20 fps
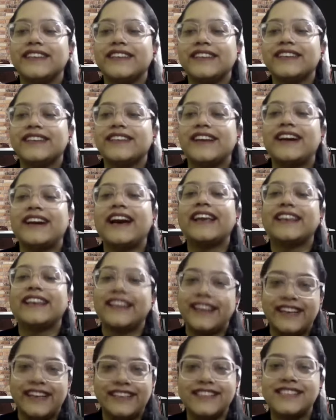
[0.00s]
yeah, I can
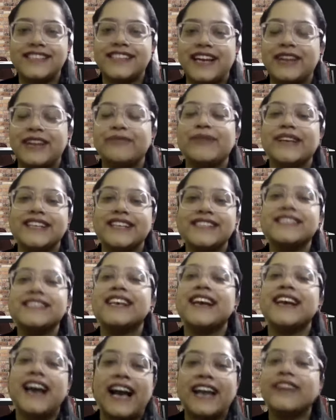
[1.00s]
understand, because
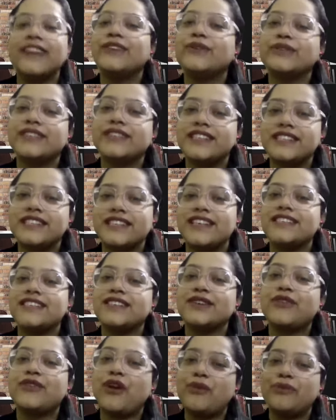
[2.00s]
I know this is a
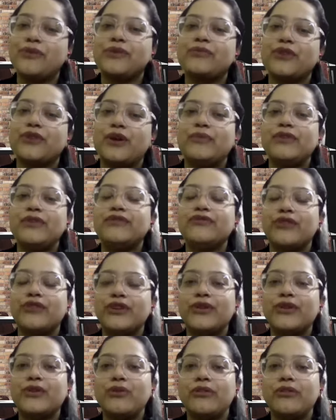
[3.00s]
common problem
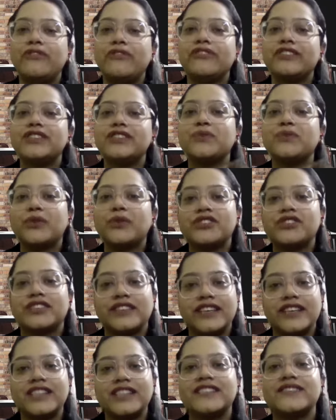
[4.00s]
for whoever is
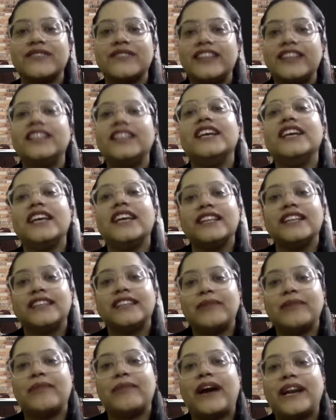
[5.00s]
watching as well.
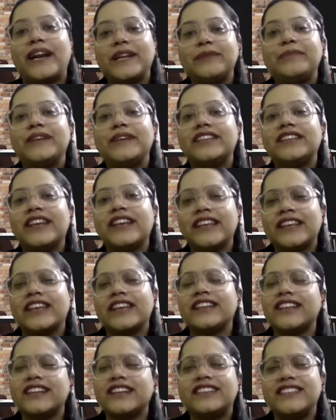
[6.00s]
They might be
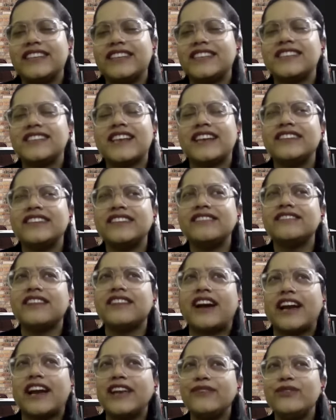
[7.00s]
thinking that, yes, I think
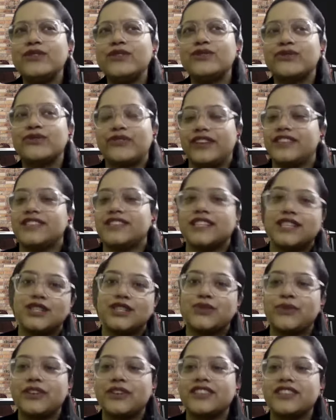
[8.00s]
I have also faced this
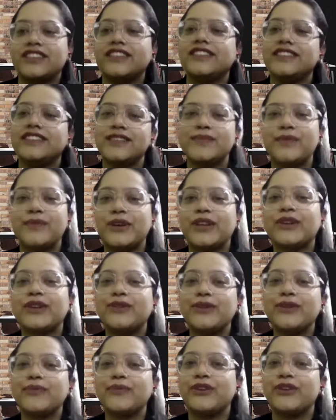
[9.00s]
situation in this
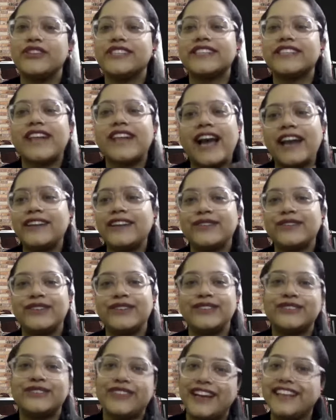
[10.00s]
particular project. I did
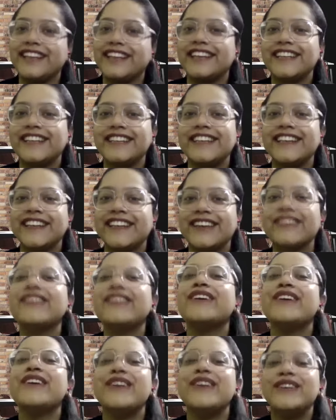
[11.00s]
not find anything there.
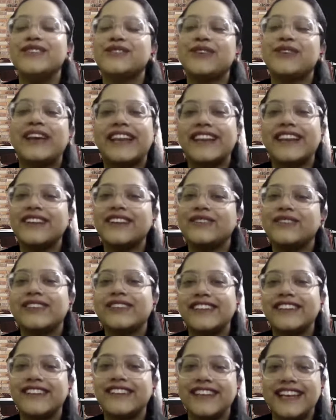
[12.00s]
So I can
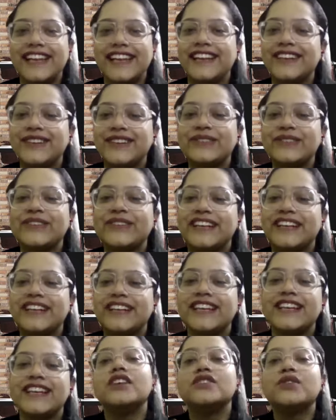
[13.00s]
totally relate to it.
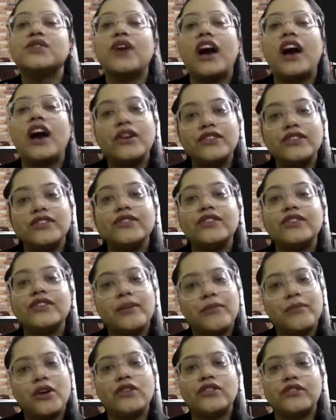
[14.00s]
So how did you
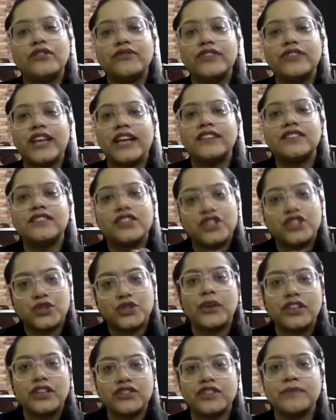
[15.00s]
come out of that
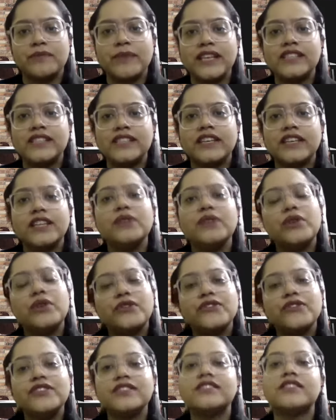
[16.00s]
situation? Basically, what
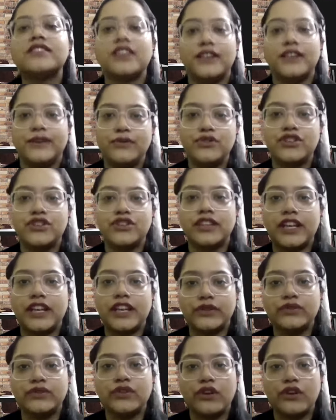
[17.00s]
was the solution that
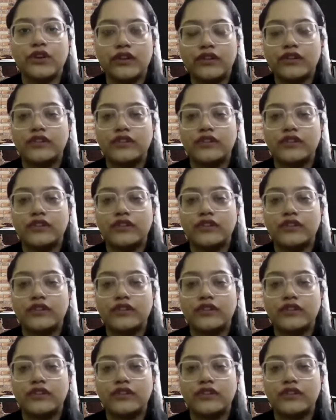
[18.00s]
you thought